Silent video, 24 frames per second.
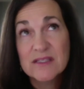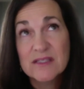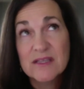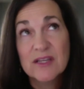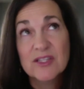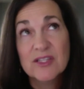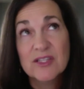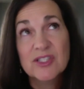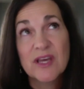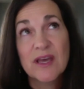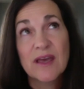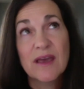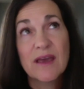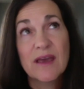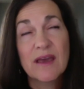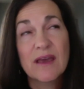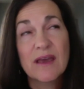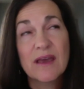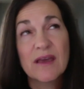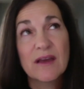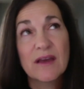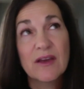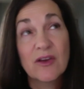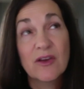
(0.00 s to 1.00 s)
such
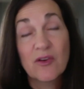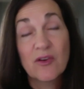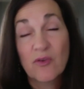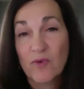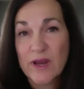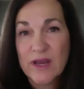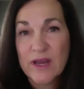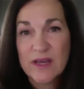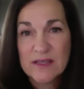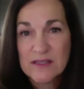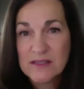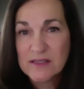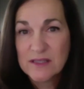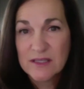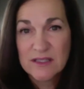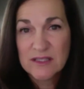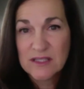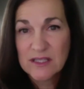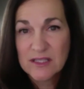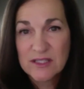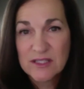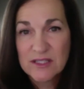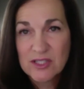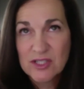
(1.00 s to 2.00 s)
a grace.
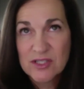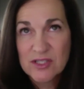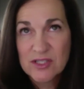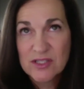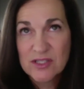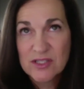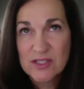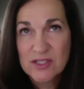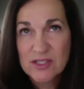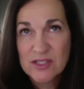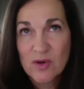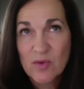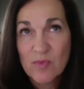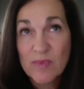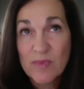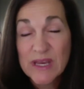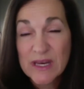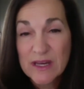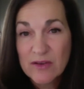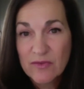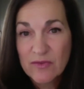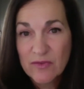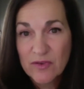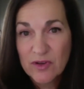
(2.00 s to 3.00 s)
It's just so
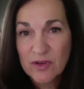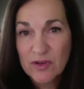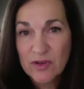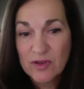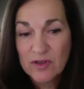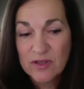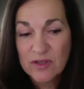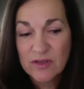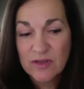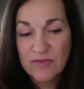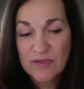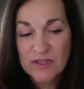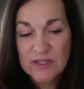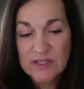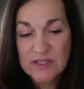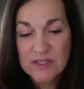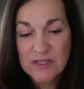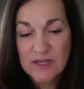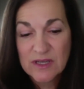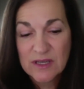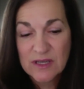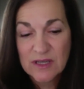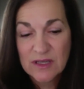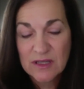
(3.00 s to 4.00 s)
meaningful if it's
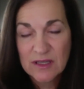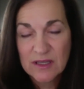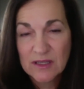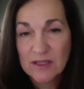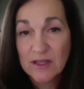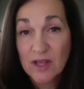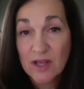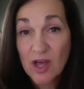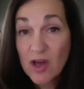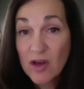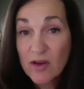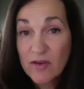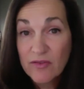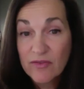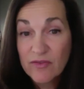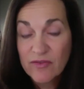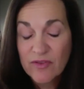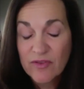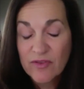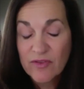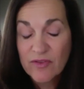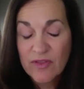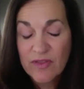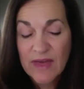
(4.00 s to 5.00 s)
done in
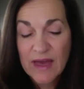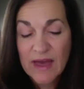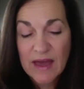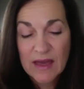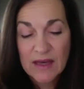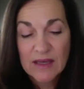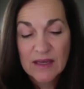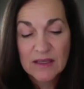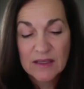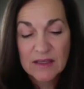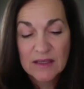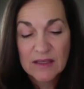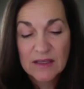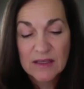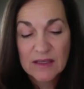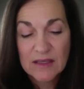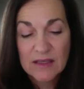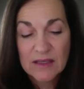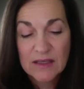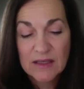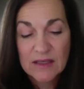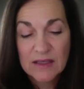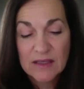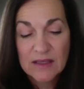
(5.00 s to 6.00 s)
love. That
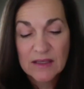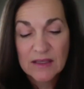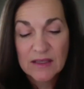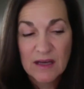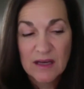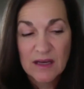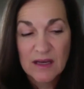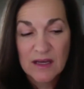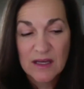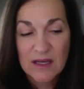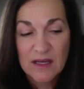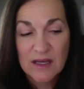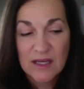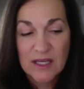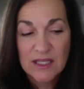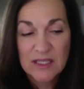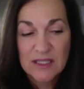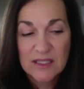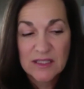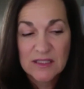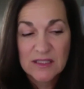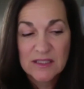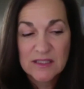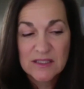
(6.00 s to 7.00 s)
is
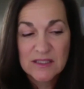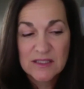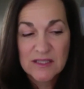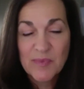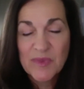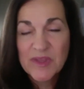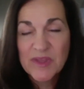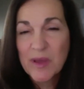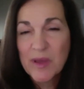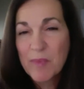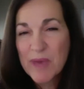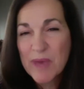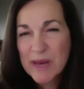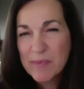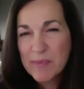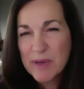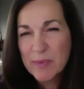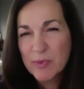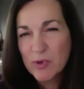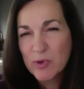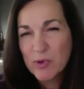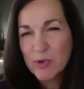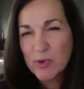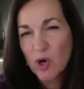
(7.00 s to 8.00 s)
something that many
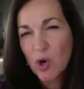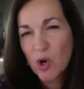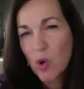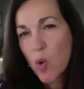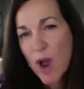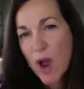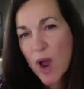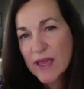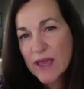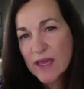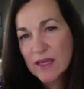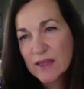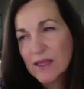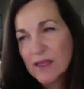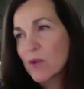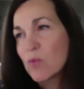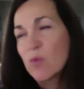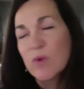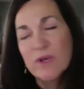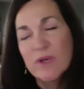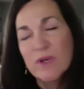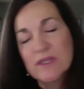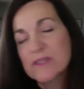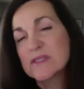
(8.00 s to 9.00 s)
people who are quiet, they
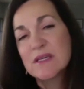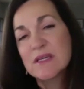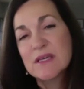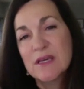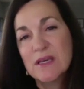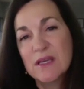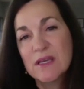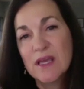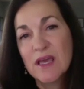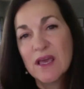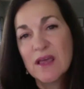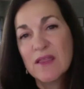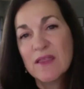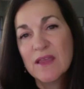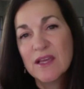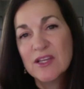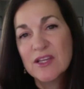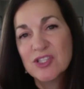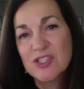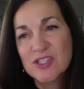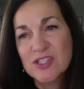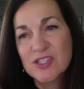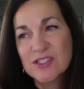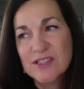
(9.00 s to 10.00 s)
will see it, and they
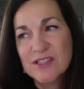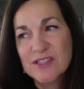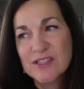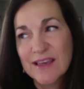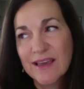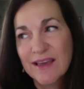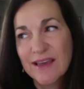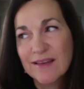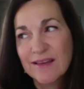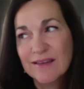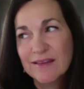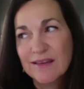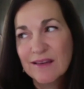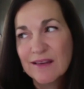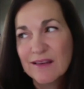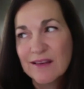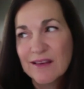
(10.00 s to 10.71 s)
just, again,